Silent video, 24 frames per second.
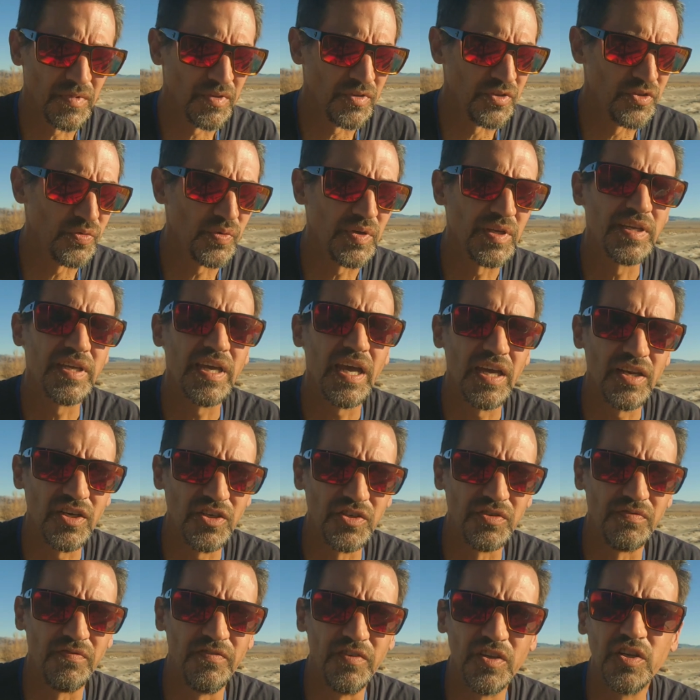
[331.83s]
doing
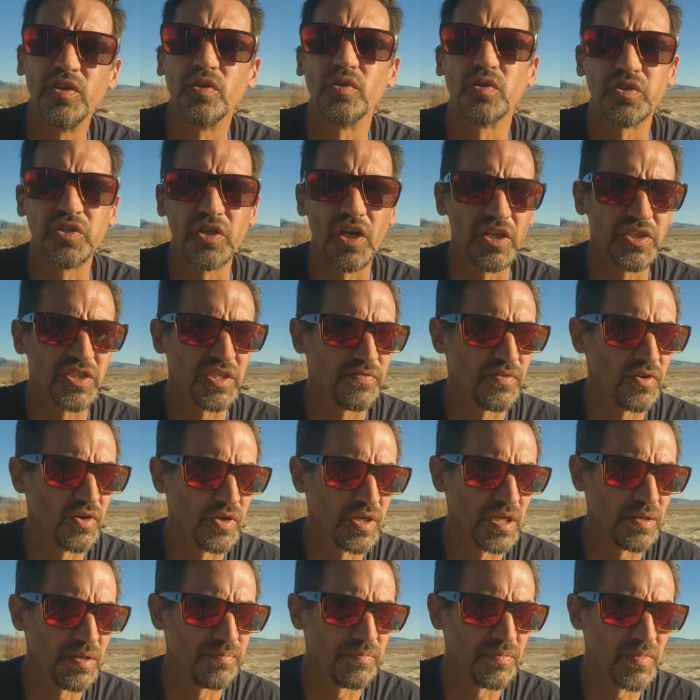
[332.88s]
candid video shots of her,
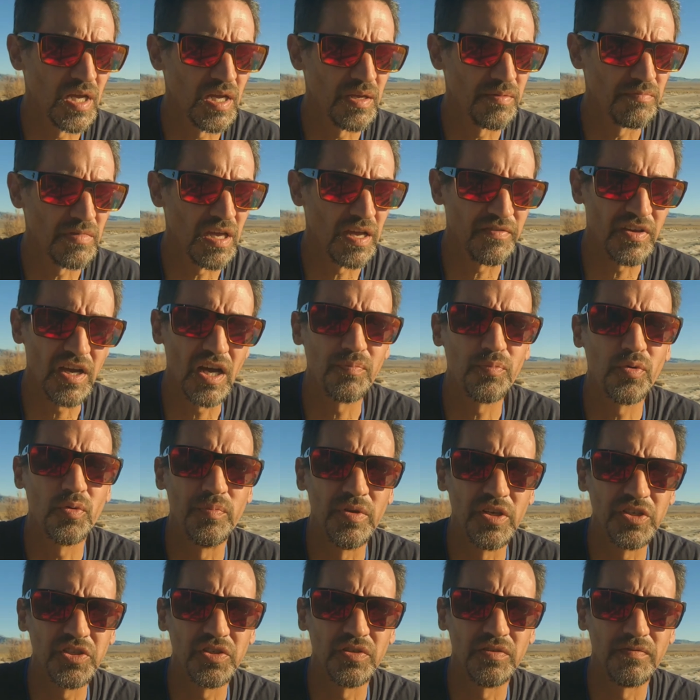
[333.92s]
and I got
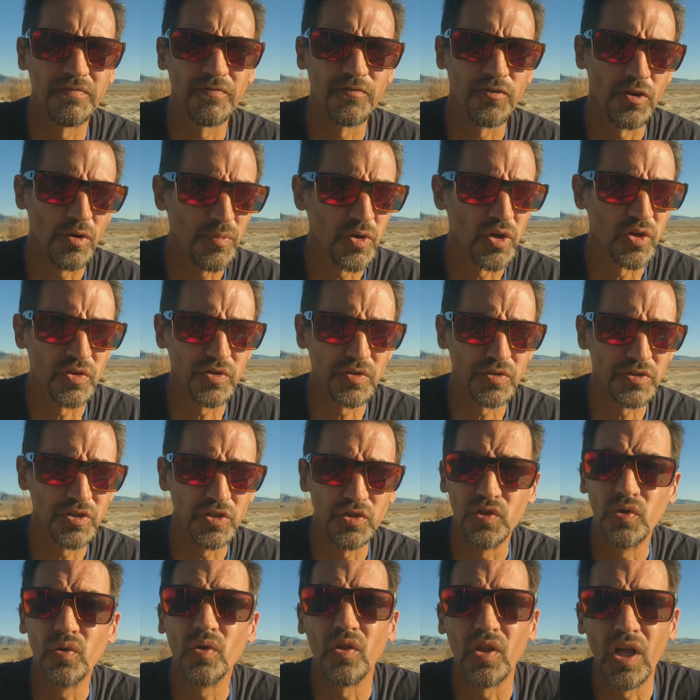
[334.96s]
permission from her to
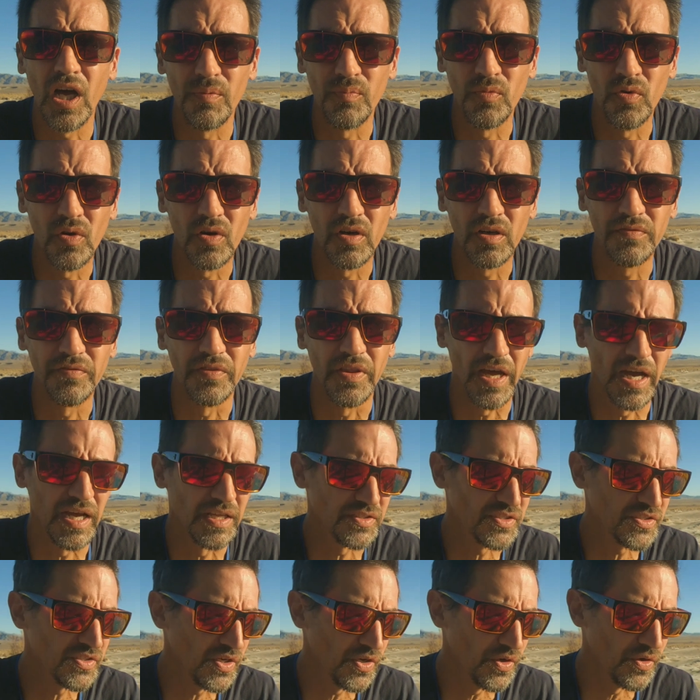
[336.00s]
do a lot more of
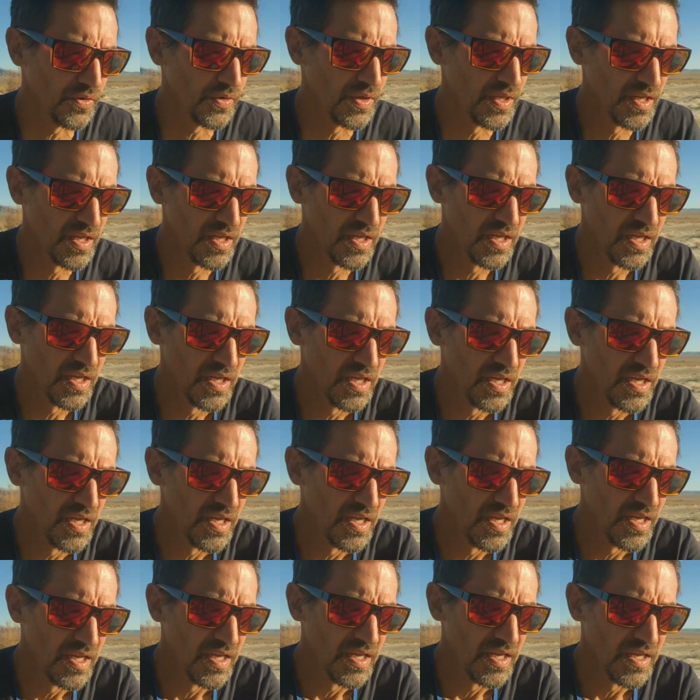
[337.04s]
that. So
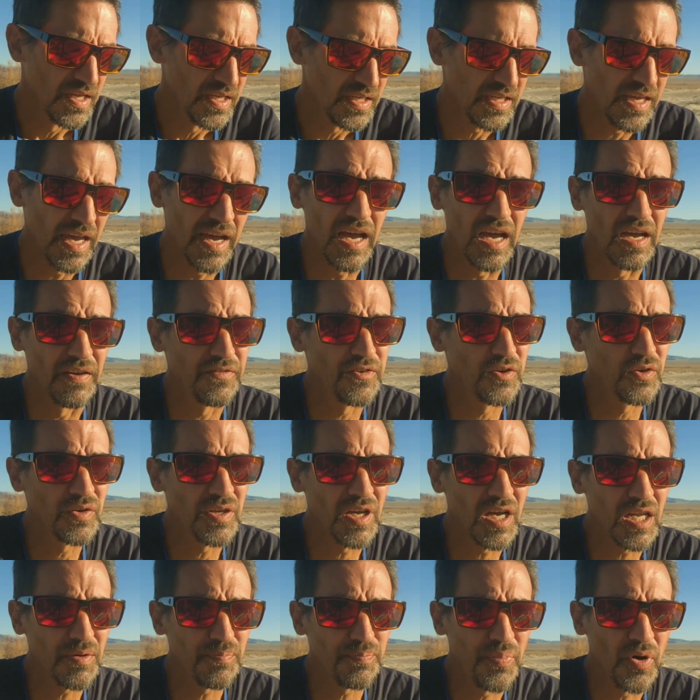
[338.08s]
yeah, if you're
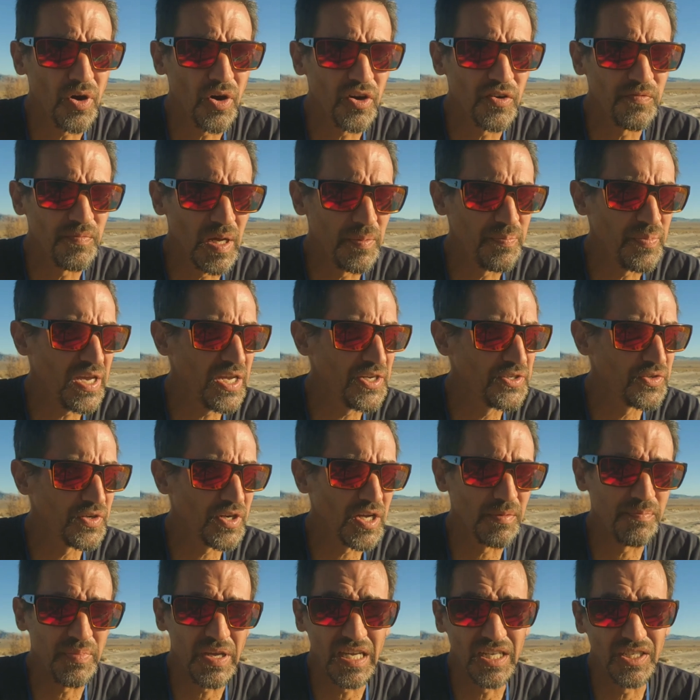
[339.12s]
not part of my
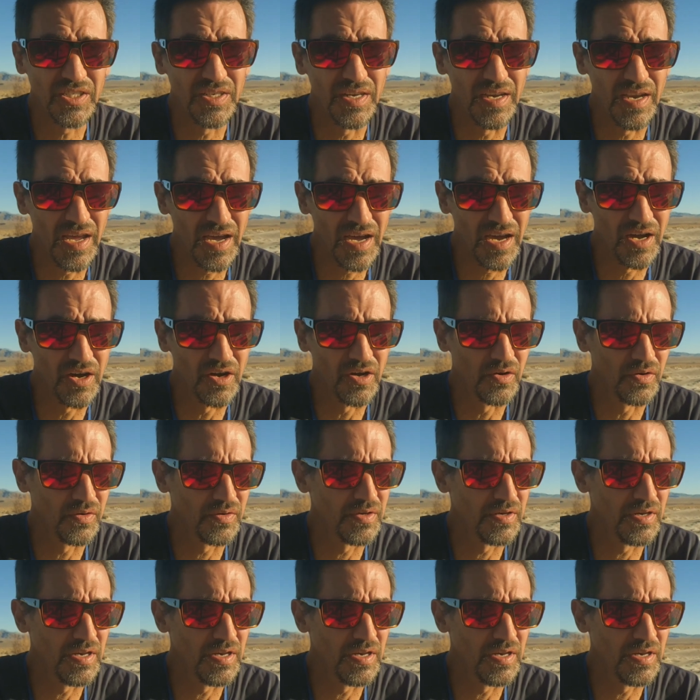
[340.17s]
Patreon page now